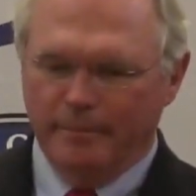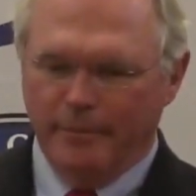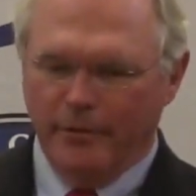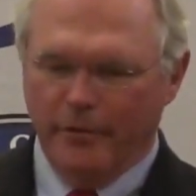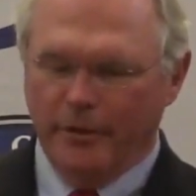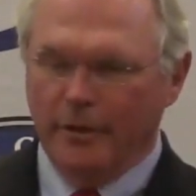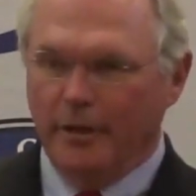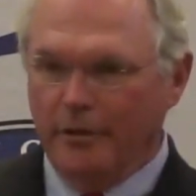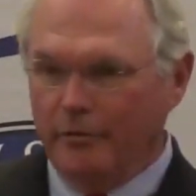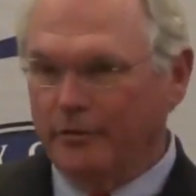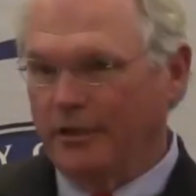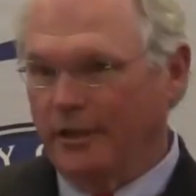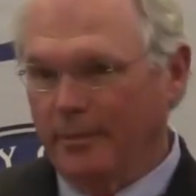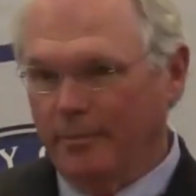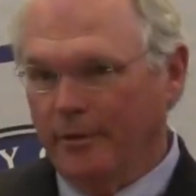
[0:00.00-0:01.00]

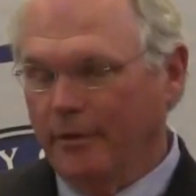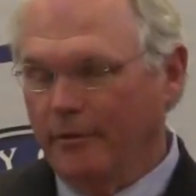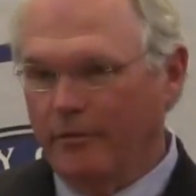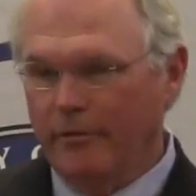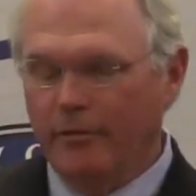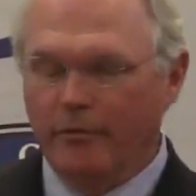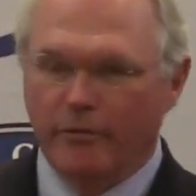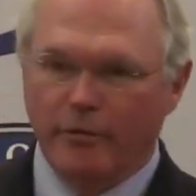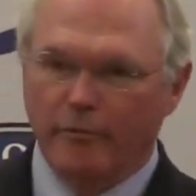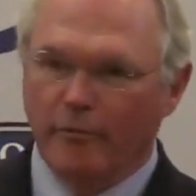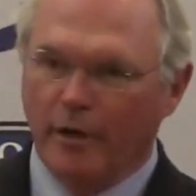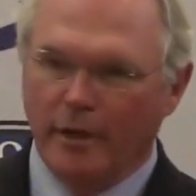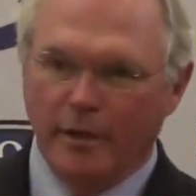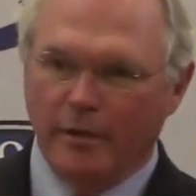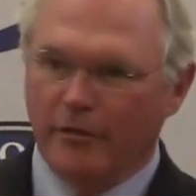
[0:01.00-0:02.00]
leadership under Susan
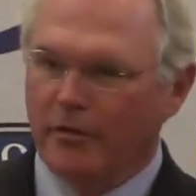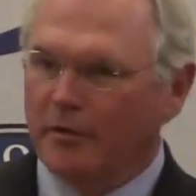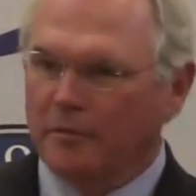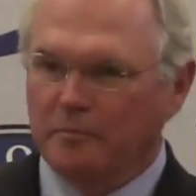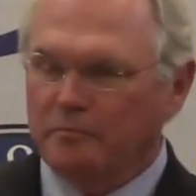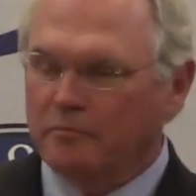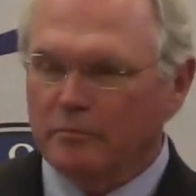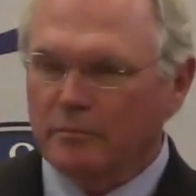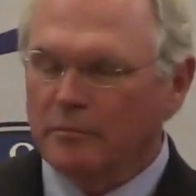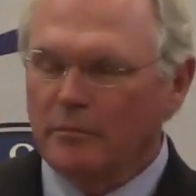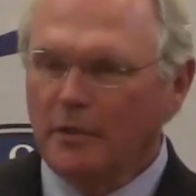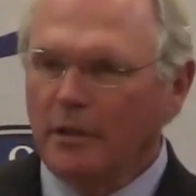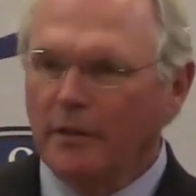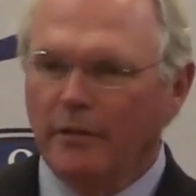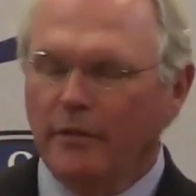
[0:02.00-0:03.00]
Rice,
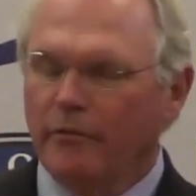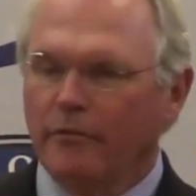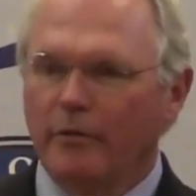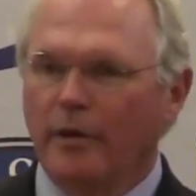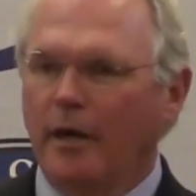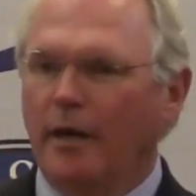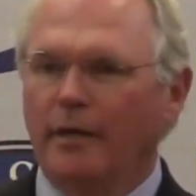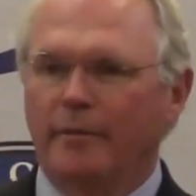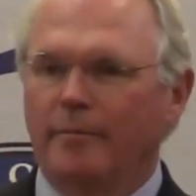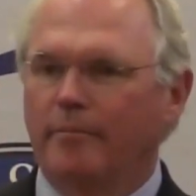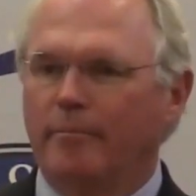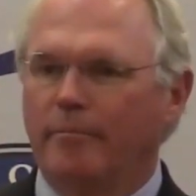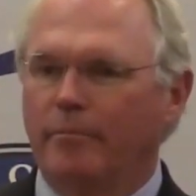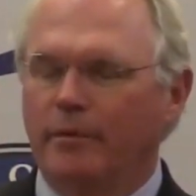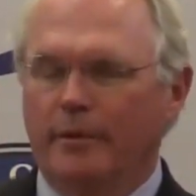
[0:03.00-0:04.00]
these are not
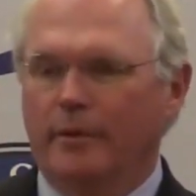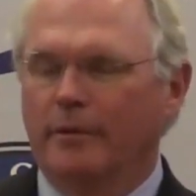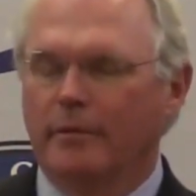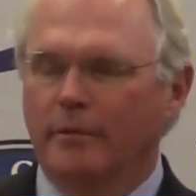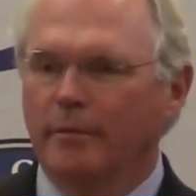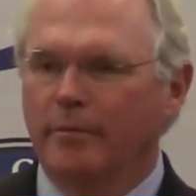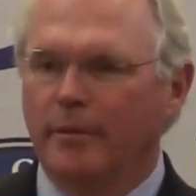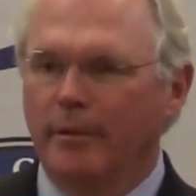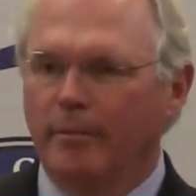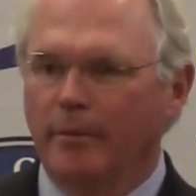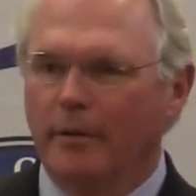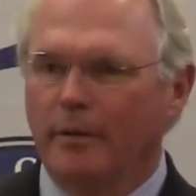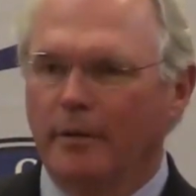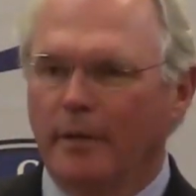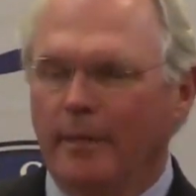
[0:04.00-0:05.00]
political people.
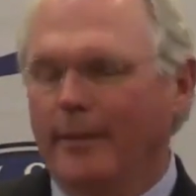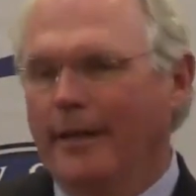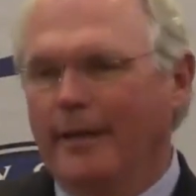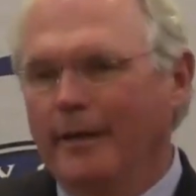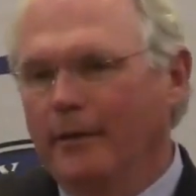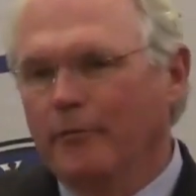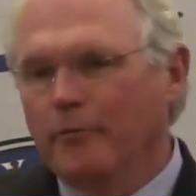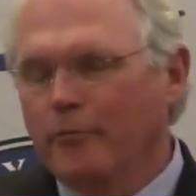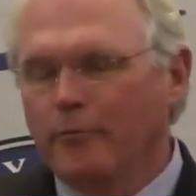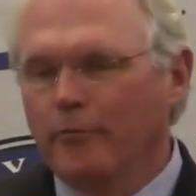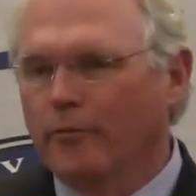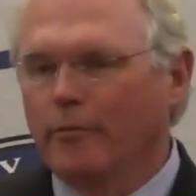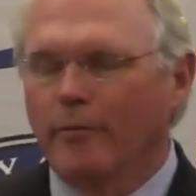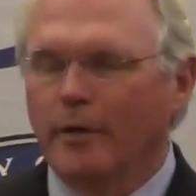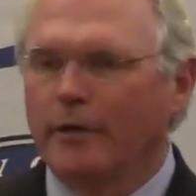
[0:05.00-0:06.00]
I mean, I know
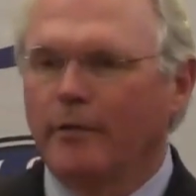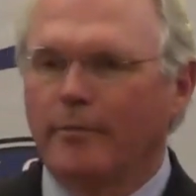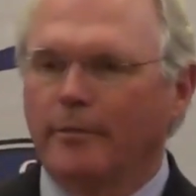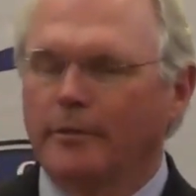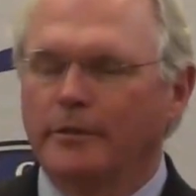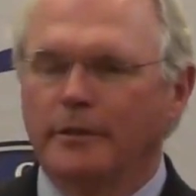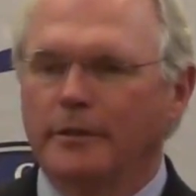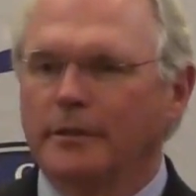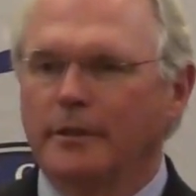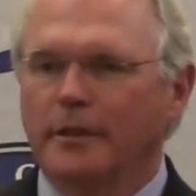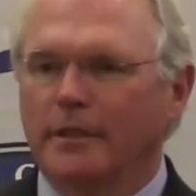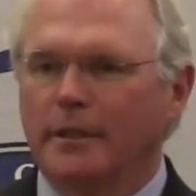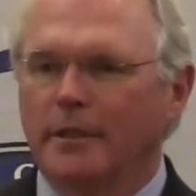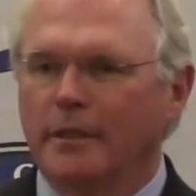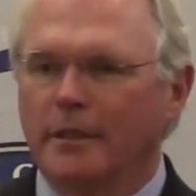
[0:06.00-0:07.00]
Susan Rice, but she's
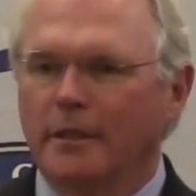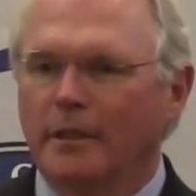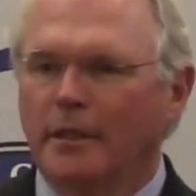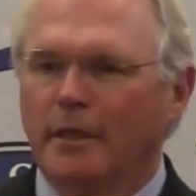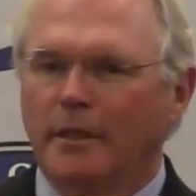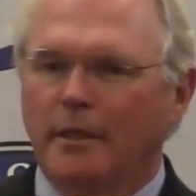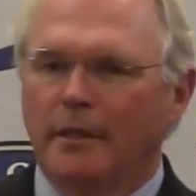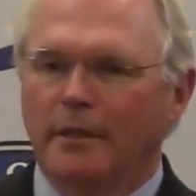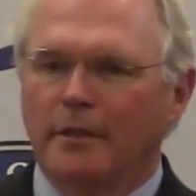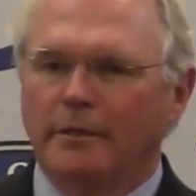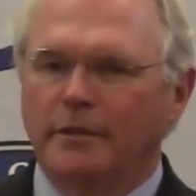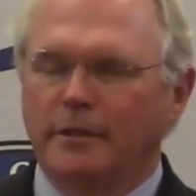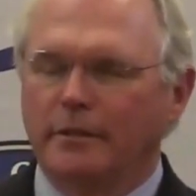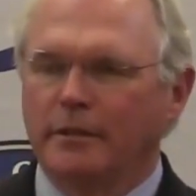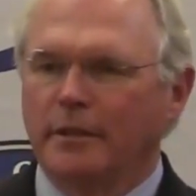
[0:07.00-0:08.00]

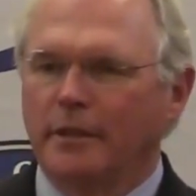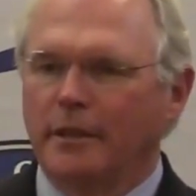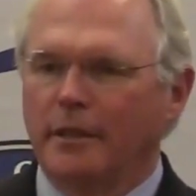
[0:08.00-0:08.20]
a